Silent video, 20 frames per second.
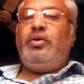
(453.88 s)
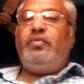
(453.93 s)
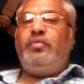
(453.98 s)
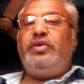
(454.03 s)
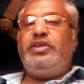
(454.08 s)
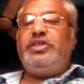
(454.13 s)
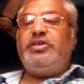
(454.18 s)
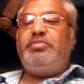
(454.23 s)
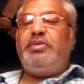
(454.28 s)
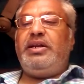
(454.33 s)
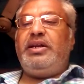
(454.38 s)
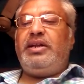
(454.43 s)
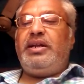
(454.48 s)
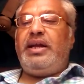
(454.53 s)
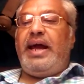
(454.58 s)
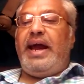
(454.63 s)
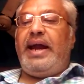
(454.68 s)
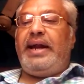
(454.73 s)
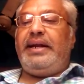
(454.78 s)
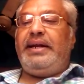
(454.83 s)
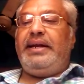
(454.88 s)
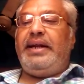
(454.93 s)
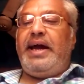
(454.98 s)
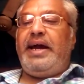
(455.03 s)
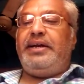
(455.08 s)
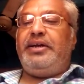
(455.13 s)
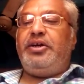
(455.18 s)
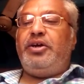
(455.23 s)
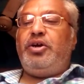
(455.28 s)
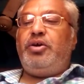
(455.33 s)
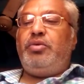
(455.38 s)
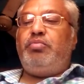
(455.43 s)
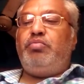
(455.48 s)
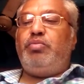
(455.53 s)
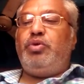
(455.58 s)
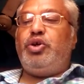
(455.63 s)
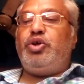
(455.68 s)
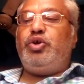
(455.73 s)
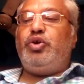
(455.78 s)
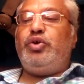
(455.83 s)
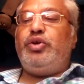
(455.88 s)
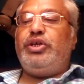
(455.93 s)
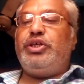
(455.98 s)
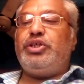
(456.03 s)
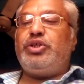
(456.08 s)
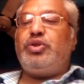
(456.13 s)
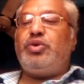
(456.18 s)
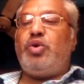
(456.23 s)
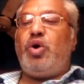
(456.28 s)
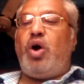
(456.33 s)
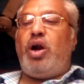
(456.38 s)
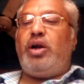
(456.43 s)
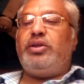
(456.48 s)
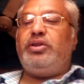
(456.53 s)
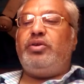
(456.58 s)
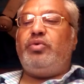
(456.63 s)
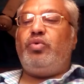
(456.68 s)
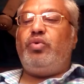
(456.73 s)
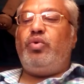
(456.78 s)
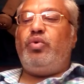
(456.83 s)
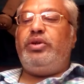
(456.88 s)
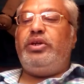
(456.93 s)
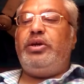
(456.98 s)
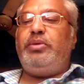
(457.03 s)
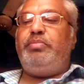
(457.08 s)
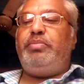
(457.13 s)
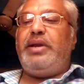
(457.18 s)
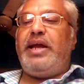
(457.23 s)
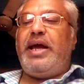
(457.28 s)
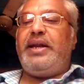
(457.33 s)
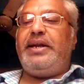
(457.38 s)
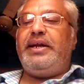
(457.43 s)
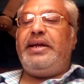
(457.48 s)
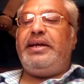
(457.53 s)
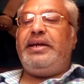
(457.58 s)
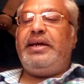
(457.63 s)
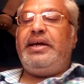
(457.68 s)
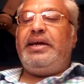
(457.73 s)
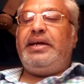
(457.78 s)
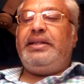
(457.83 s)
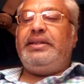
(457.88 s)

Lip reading: Visible at night. Mercury is not the only planet